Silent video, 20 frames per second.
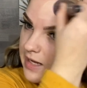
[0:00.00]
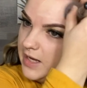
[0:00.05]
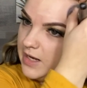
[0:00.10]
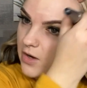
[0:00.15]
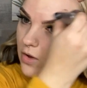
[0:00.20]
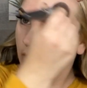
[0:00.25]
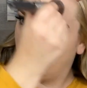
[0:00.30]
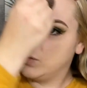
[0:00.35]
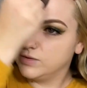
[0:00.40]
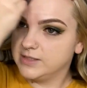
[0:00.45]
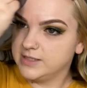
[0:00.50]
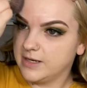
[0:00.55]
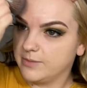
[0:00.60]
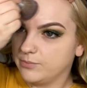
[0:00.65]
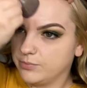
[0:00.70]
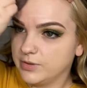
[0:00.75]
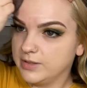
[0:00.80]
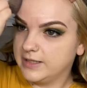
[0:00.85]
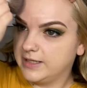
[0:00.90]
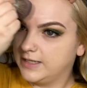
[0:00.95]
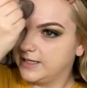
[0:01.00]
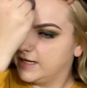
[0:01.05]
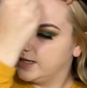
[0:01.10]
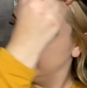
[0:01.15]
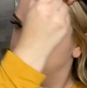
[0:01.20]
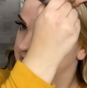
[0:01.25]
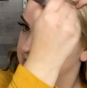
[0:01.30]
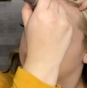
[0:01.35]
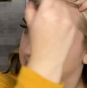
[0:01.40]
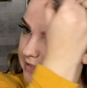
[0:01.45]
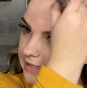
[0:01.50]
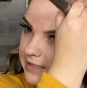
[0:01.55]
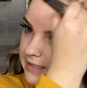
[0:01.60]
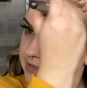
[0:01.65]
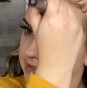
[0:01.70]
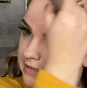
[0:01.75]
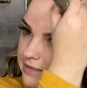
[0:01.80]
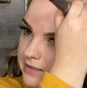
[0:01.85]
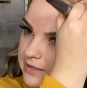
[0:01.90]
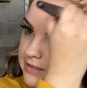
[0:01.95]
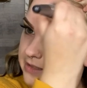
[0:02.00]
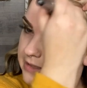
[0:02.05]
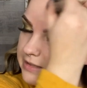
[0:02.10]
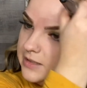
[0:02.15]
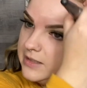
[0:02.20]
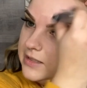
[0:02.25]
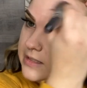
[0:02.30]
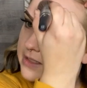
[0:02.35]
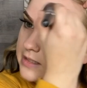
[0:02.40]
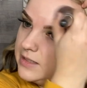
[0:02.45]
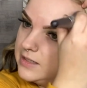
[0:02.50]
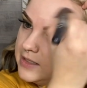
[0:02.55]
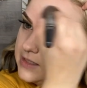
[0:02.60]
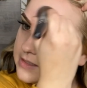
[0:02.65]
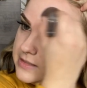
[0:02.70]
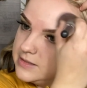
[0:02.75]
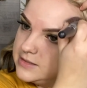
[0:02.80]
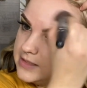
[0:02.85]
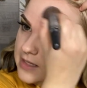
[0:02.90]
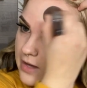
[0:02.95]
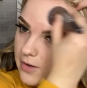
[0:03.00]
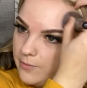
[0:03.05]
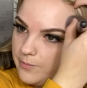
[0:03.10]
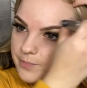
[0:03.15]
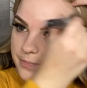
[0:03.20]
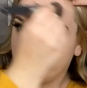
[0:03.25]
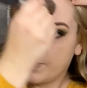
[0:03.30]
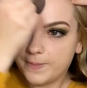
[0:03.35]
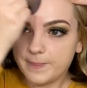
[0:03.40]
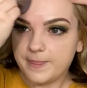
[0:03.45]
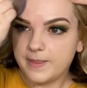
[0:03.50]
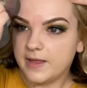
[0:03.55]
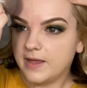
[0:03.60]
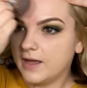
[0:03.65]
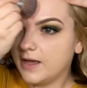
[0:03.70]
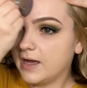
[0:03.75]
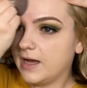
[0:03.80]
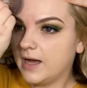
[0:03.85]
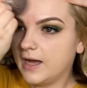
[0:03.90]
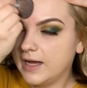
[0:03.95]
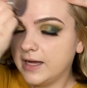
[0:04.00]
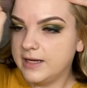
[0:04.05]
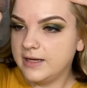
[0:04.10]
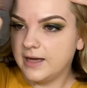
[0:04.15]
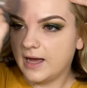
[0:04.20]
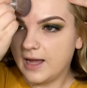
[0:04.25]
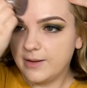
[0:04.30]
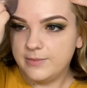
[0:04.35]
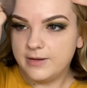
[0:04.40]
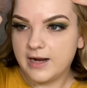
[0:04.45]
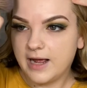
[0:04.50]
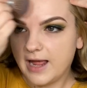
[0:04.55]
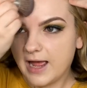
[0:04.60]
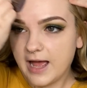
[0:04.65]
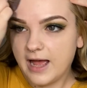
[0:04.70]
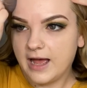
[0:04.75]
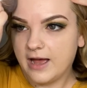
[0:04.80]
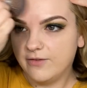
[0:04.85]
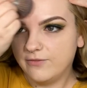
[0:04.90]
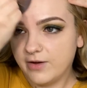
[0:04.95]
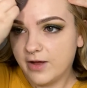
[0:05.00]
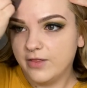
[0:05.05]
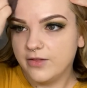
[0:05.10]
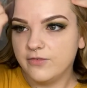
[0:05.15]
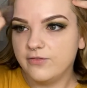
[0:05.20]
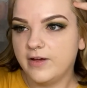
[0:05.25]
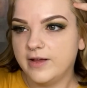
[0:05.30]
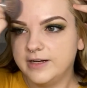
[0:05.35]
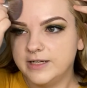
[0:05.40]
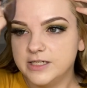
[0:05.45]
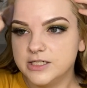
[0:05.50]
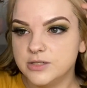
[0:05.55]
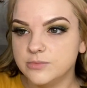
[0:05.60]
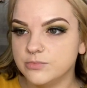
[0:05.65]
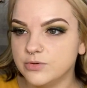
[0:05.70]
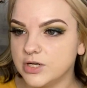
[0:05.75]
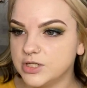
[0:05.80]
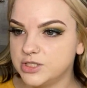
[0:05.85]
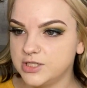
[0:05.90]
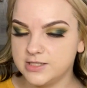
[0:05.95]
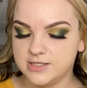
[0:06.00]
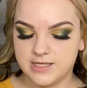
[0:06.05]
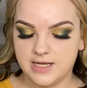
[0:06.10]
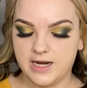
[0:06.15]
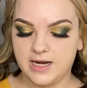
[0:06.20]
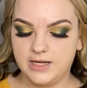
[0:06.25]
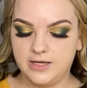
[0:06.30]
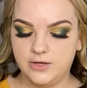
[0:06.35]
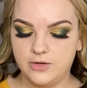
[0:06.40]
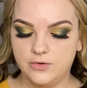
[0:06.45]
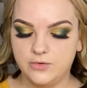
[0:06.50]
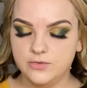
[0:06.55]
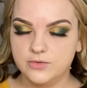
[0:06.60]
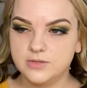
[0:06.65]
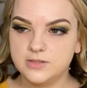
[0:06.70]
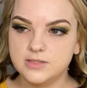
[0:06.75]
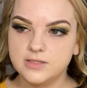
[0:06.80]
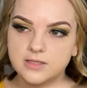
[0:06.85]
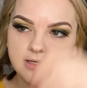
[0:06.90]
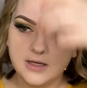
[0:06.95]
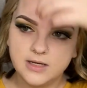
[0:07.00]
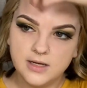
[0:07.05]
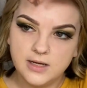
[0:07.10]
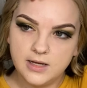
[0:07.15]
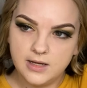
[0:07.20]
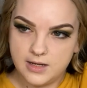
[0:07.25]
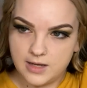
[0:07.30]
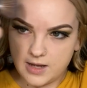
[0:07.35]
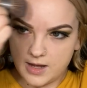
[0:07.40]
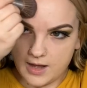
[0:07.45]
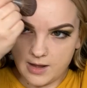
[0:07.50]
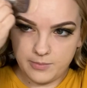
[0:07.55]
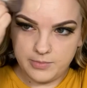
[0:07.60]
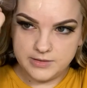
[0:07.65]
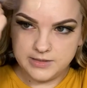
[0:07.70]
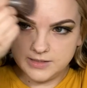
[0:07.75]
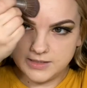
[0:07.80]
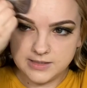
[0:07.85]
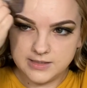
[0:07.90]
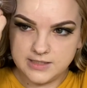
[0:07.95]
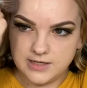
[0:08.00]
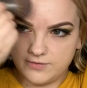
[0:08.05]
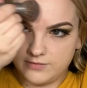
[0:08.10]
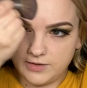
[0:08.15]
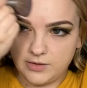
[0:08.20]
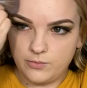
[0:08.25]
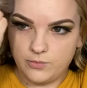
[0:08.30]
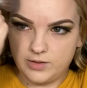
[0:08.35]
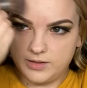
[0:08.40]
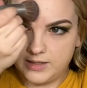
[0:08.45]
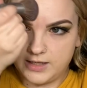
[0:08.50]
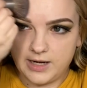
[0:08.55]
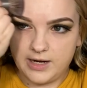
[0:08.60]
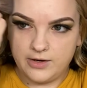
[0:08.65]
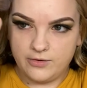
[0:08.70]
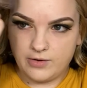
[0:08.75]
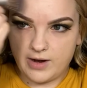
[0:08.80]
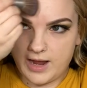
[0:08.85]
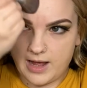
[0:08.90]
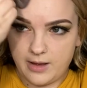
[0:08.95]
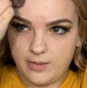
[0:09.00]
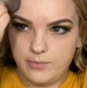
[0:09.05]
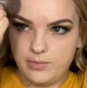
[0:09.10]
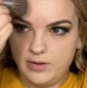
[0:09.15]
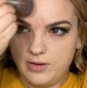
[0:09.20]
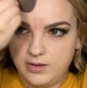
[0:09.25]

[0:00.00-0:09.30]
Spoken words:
It holds up really nicely. So, I mean, I have other foundation brushes that I use. But this is definitely one that I grab